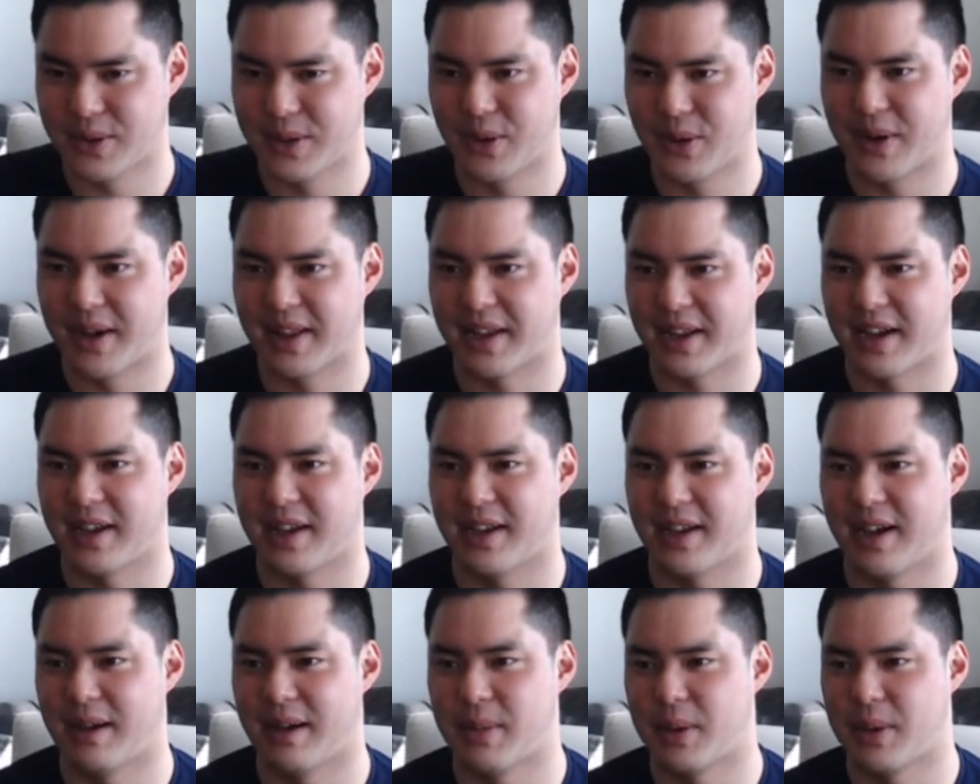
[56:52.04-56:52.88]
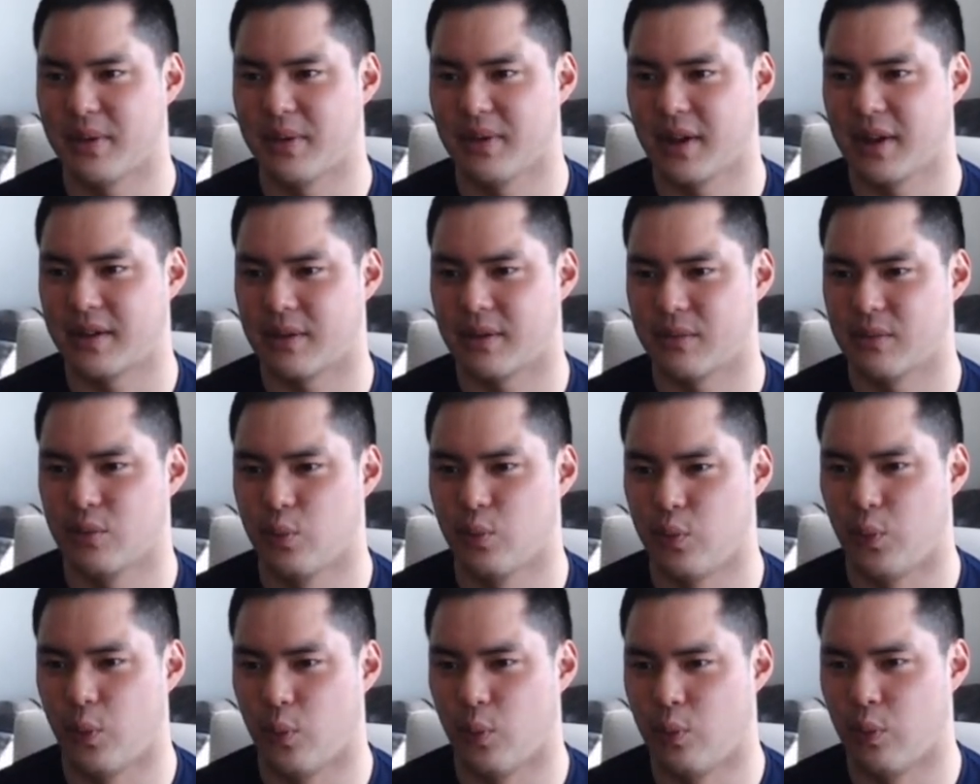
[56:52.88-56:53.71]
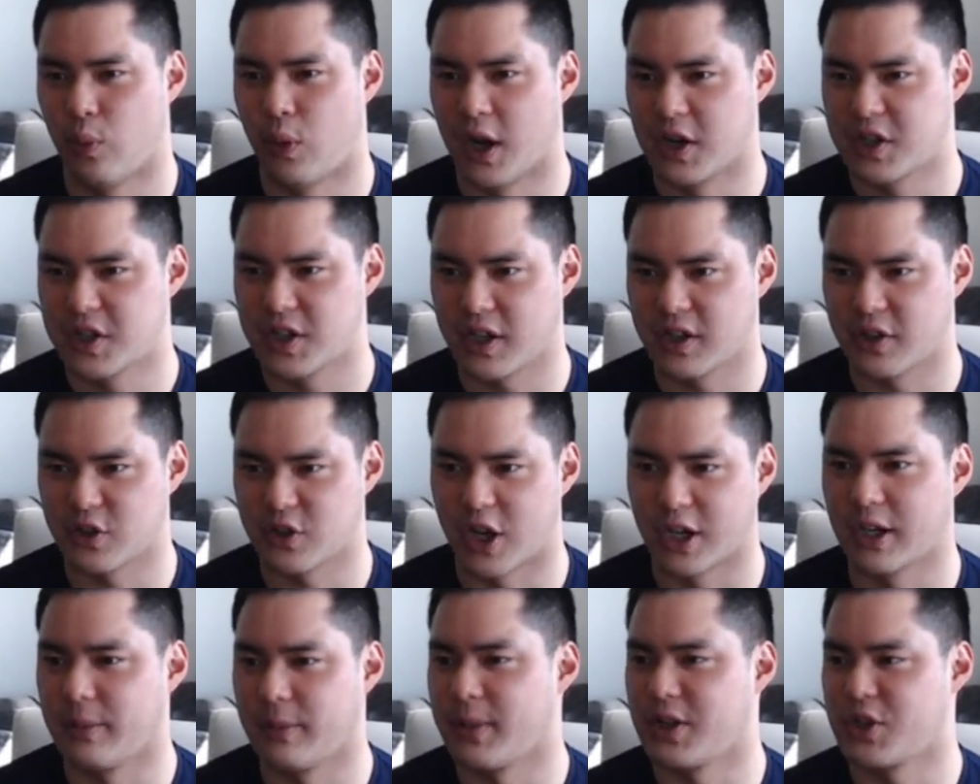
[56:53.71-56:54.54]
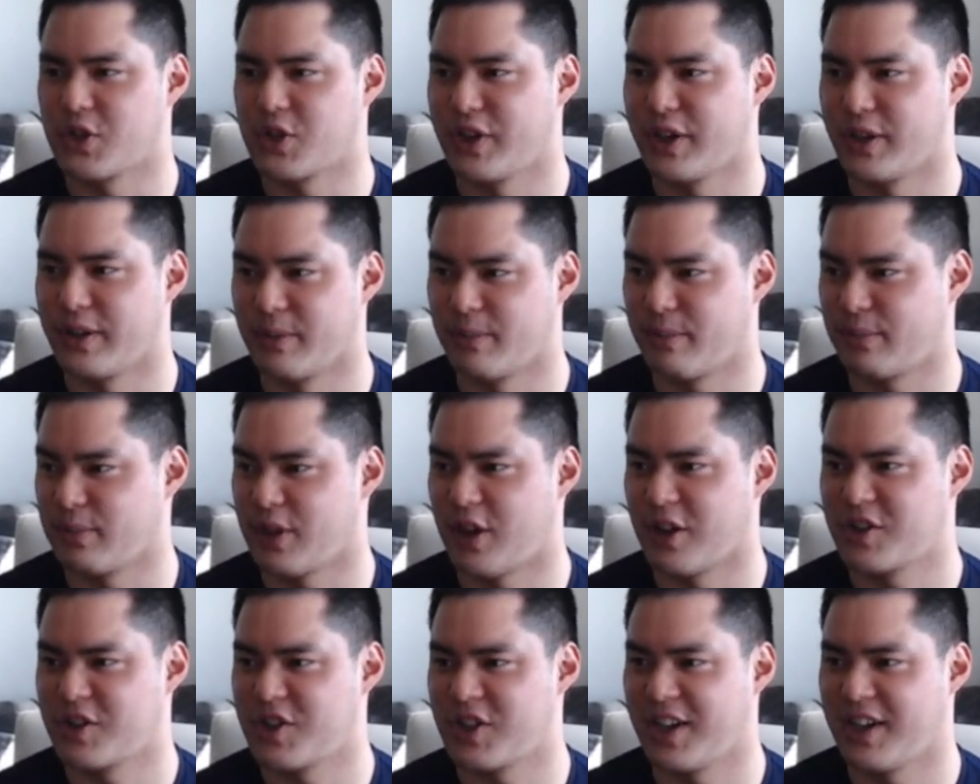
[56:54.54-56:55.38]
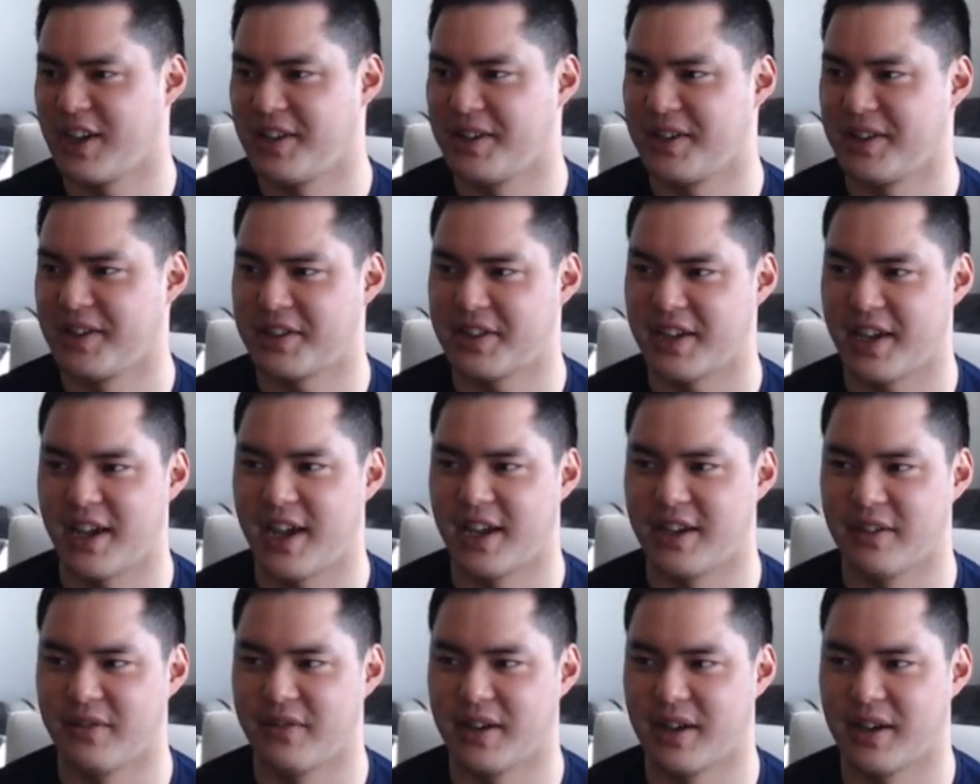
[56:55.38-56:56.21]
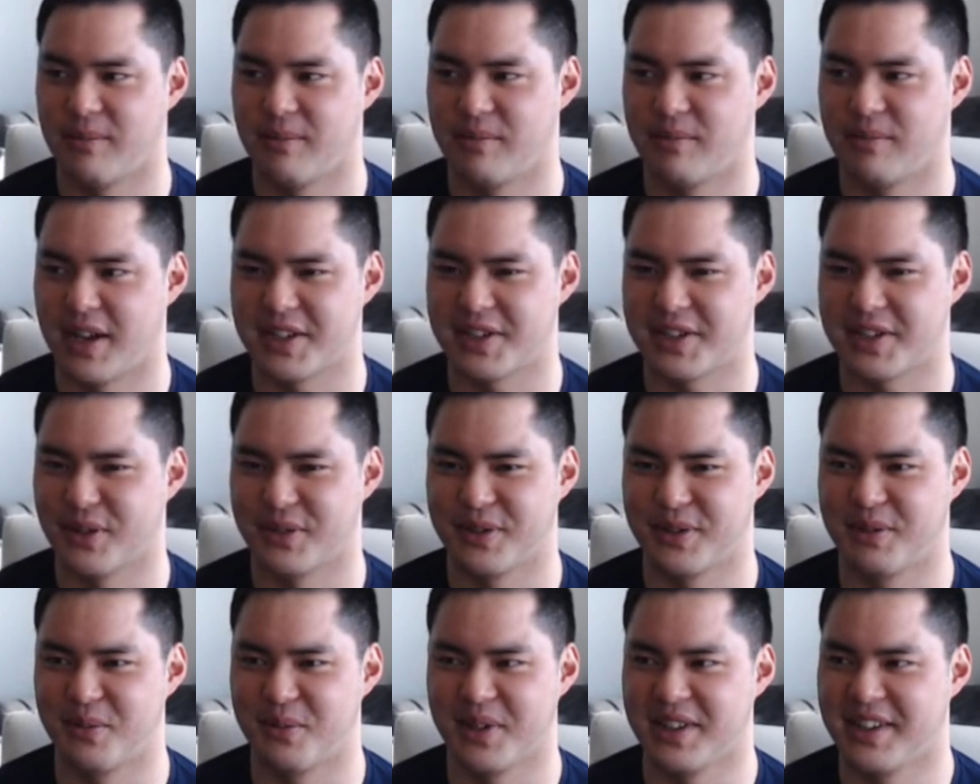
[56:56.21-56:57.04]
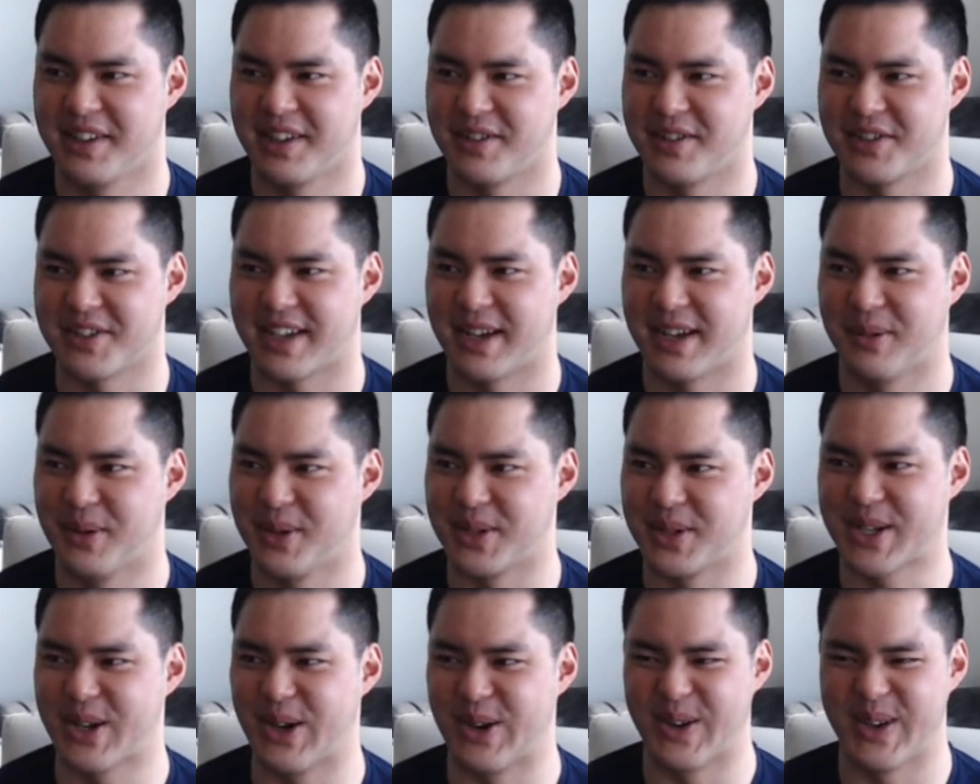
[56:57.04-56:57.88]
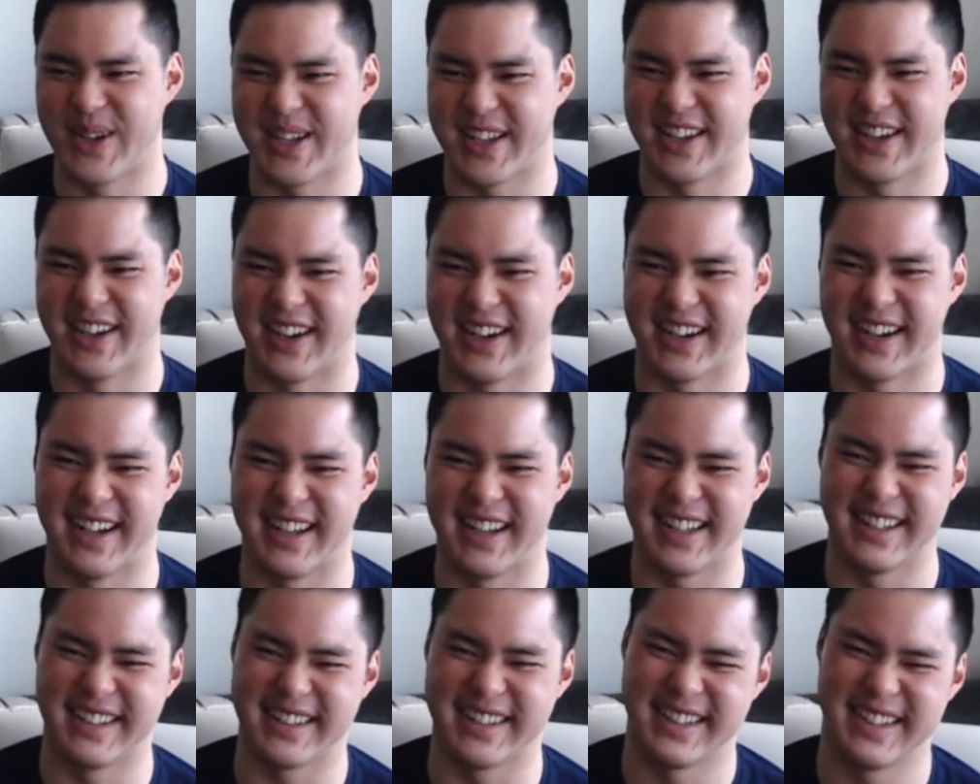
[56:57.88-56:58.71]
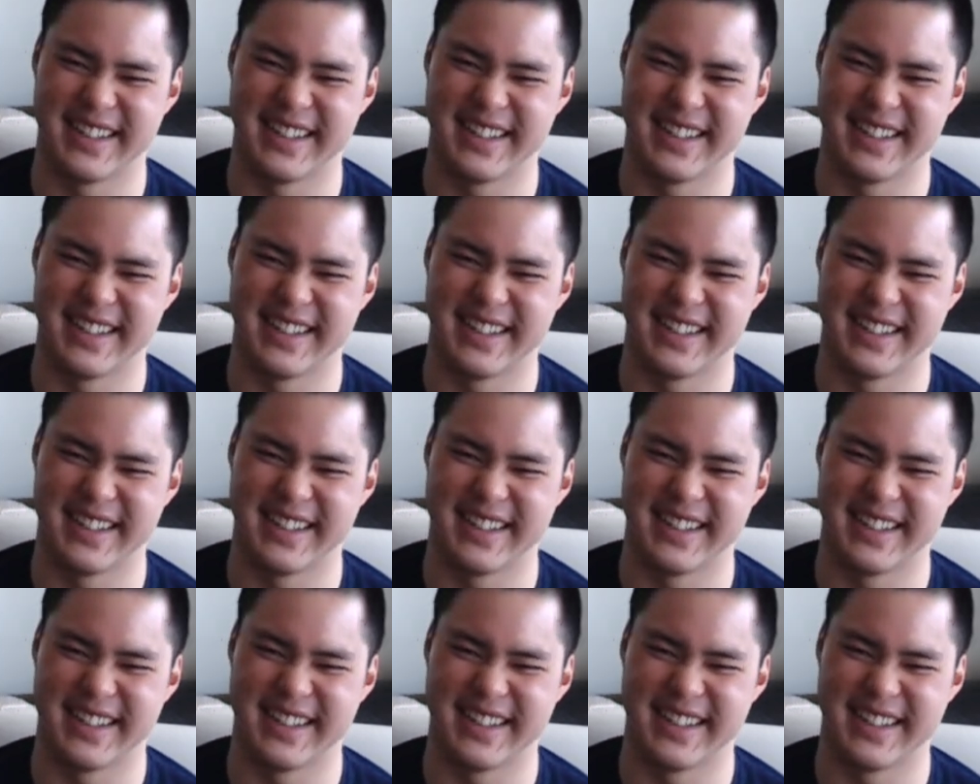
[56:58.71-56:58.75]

No, like I remember like watching a documentary on blockchain, and at the end of it, I still didn't really understand what's going on.